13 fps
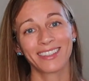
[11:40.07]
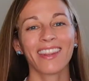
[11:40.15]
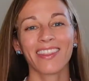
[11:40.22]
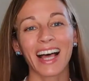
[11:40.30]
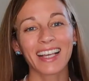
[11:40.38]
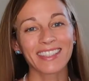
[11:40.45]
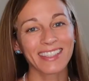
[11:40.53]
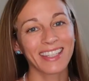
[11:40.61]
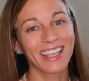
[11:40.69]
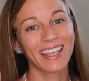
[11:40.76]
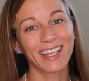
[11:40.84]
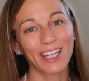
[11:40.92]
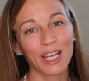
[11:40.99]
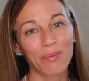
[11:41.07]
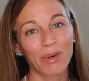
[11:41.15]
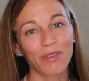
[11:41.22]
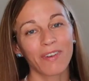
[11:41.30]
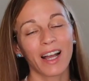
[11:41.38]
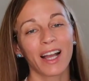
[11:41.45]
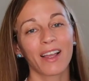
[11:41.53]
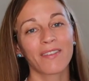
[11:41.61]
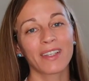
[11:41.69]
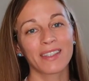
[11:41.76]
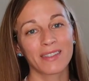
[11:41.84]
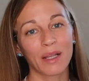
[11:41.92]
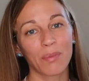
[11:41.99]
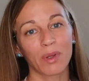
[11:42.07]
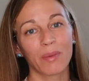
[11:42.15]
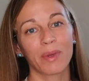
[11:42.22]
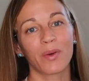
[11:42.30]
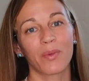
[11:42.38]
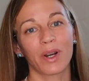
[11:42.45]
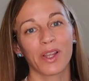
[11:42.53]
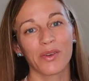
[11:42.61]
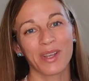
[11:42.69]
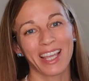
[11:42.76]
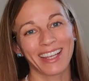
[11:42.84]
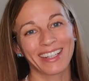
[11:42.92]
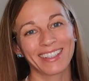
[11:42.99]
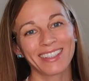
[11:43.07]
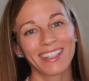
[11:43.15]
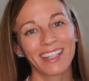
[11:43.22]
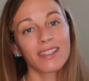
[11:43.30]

Lastly, number 5, supplement where you can.